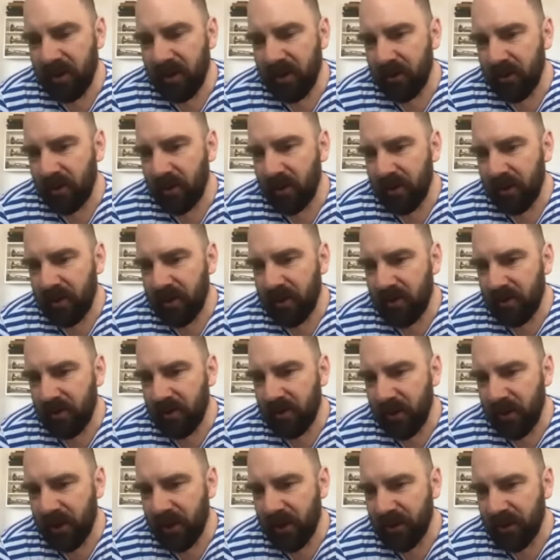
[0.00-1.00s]
I mean, the
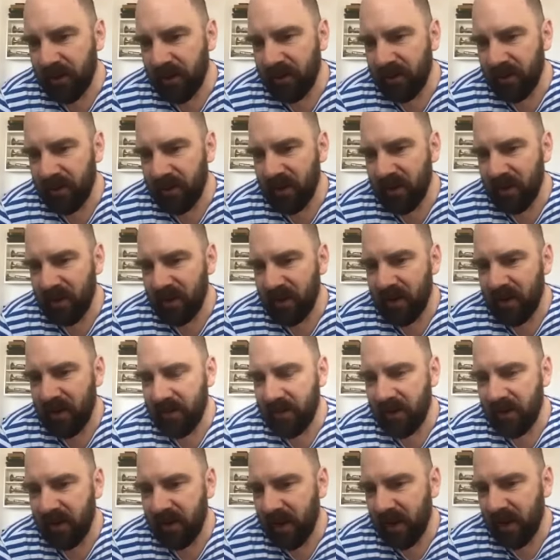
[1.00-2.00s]
situation it has
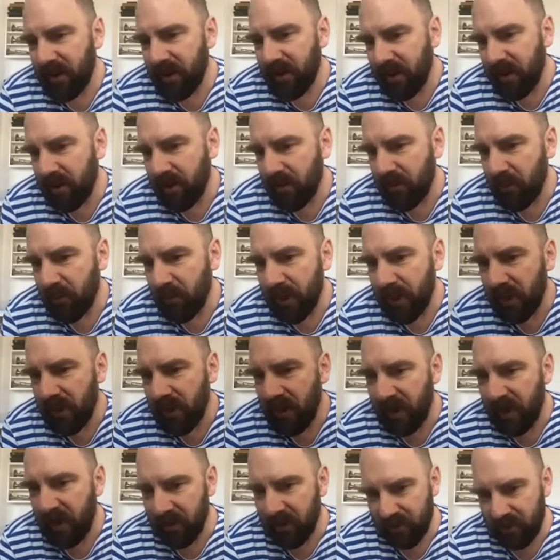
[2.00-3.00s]
so many
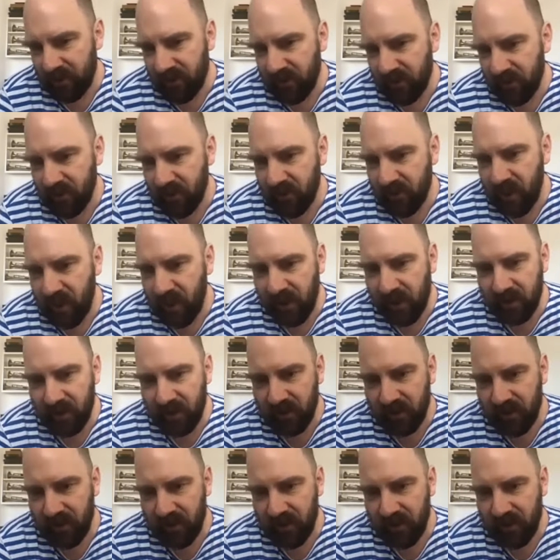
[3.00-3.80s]
layers, like